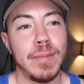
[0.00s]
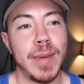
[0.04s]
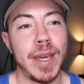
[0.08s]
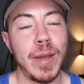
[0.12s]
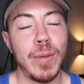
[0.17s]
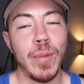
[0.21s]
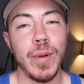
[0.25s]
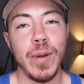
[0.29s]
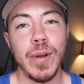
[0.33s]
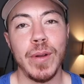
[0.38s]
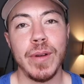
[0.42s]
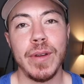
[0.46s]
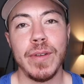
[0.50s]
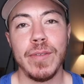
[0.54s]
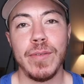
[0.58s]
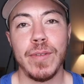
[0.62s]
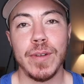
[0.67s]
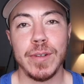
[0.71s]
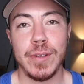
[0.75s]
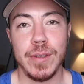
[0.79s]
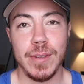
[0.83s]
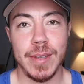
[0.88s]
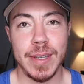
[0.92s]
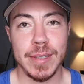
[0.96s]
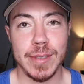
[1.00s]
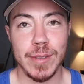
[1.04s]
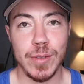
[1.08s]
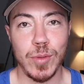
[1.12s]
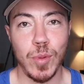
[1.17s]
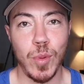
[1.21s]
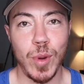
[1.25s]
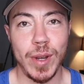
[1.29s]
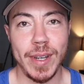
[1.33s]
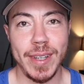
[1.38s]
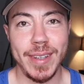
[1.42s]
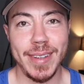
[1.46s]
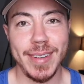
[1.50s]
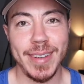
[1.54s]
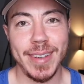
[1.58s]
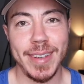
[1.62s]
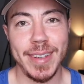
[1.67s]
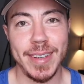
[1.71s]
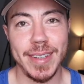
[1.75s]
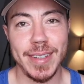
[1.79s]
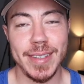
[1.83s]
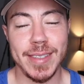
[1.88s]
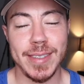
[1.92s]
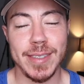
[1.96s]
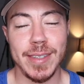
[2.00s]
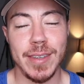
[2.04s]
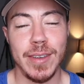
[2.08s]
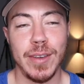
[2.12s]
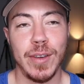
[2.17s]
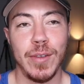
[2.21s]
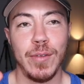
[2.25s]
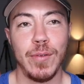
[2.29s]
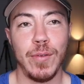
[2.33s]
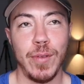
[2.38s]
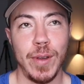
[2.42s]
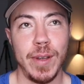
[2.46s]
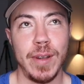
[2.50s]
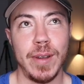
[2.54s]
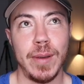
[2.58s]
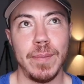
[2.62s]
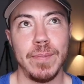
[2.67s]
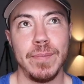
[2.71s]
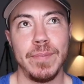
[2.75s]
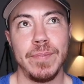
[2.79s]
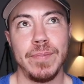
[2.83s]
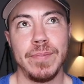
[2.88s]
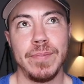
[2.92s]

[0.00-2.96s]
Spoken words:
My word for 2020 is freedom.